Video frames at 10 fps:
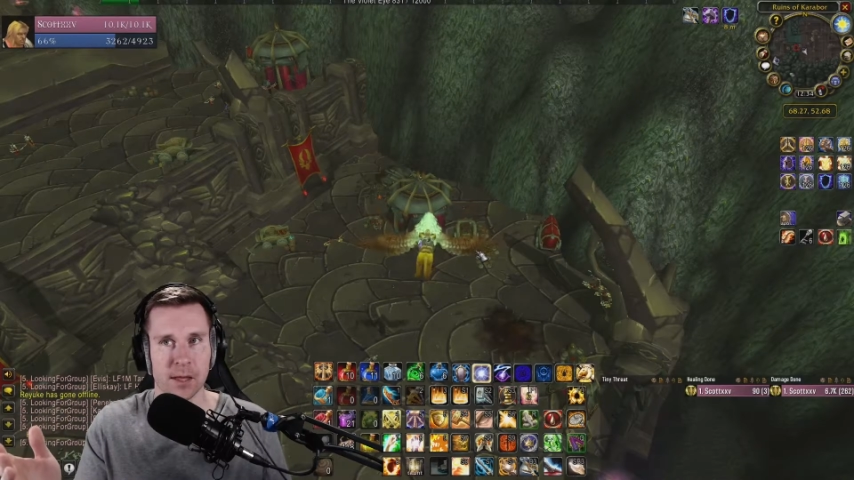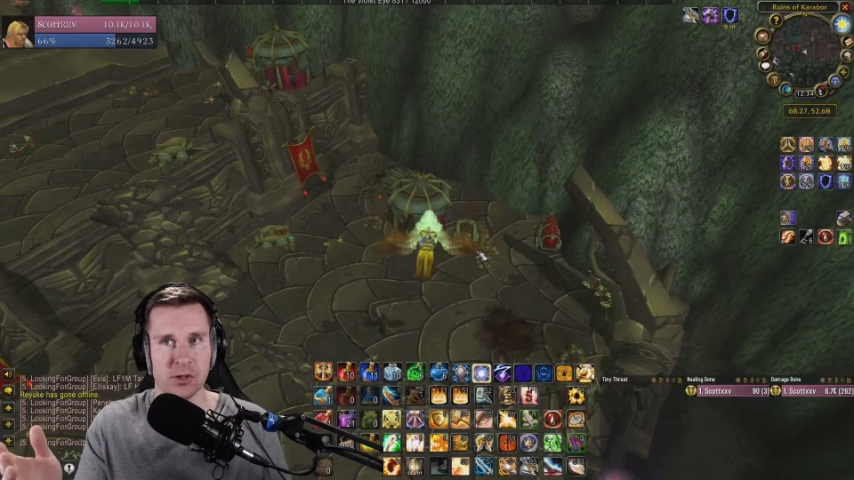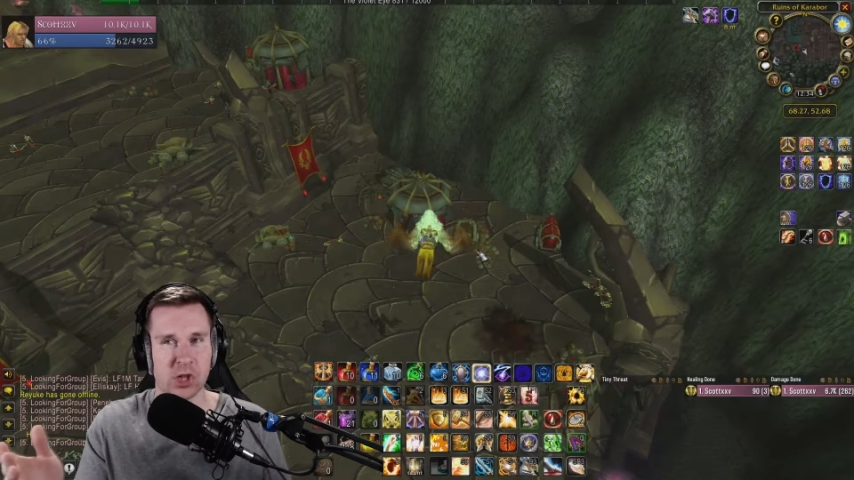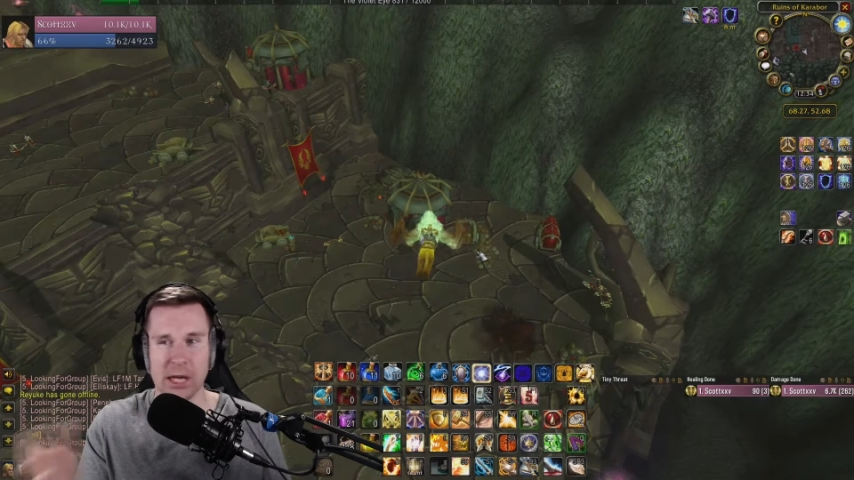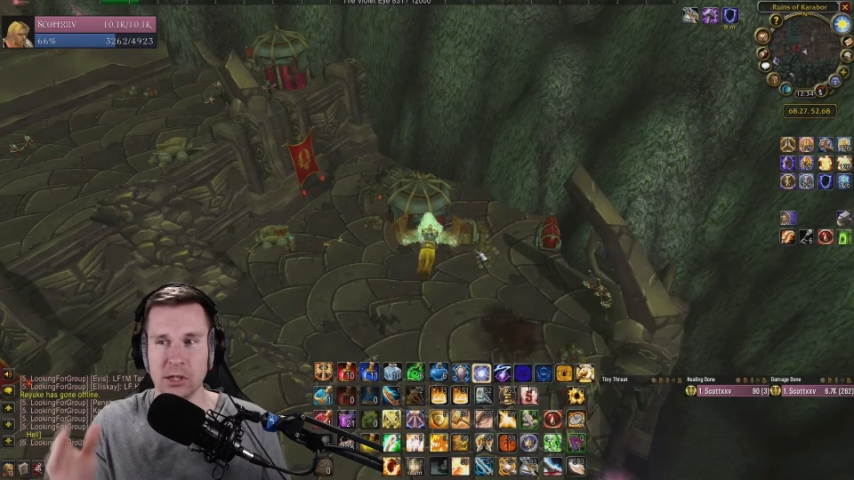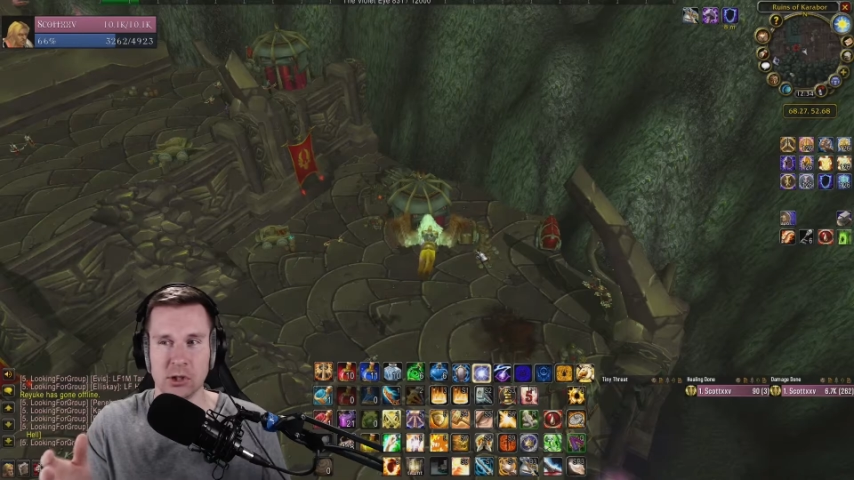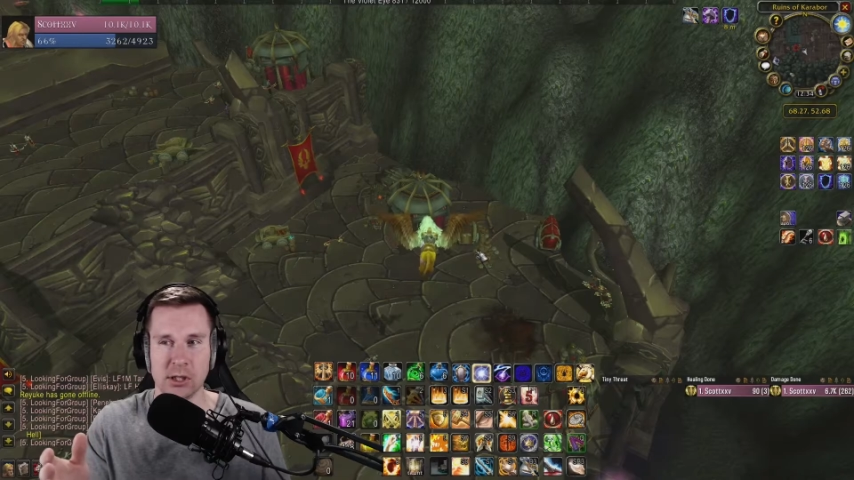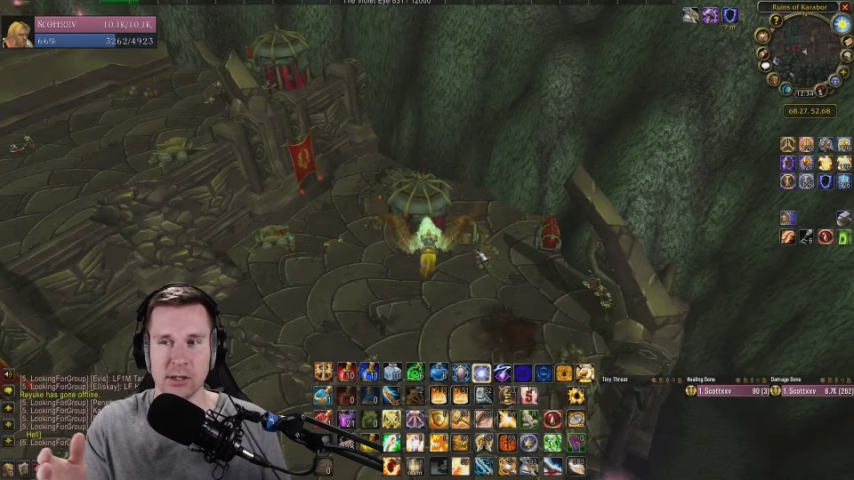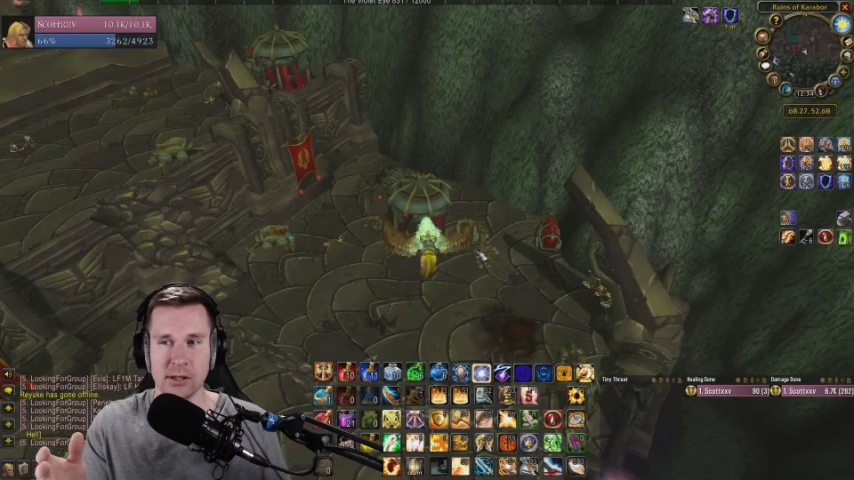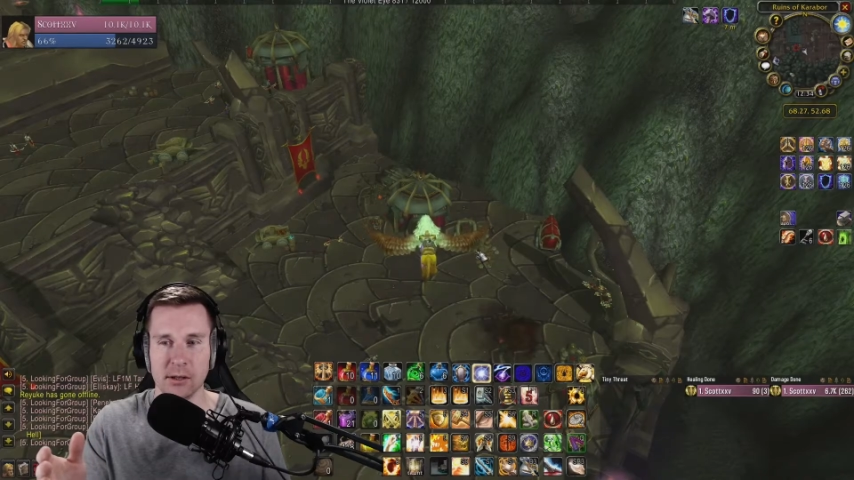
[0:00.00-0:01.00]
change
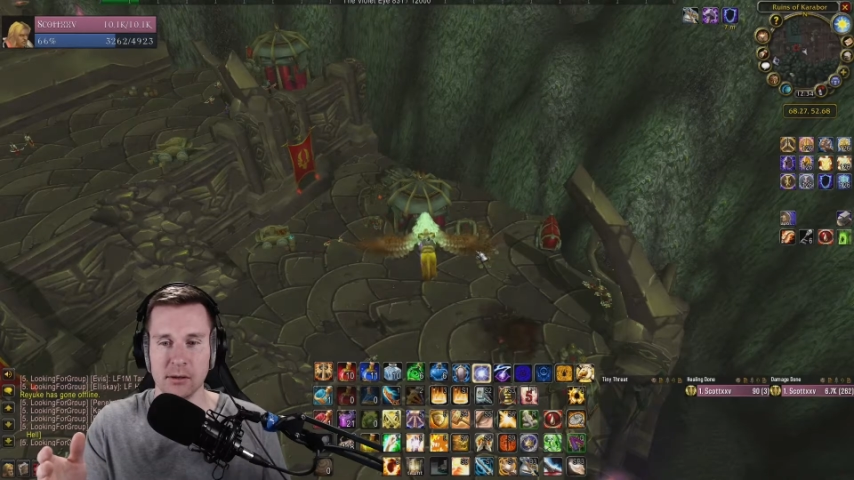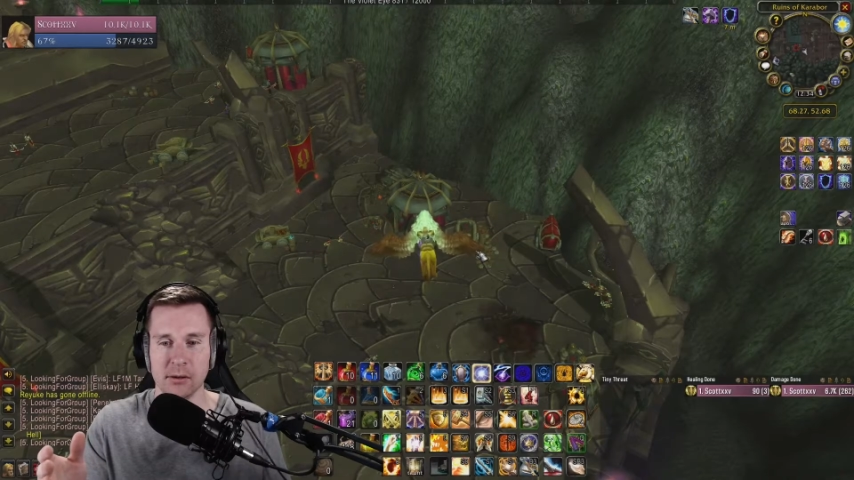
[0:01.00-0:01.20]
anything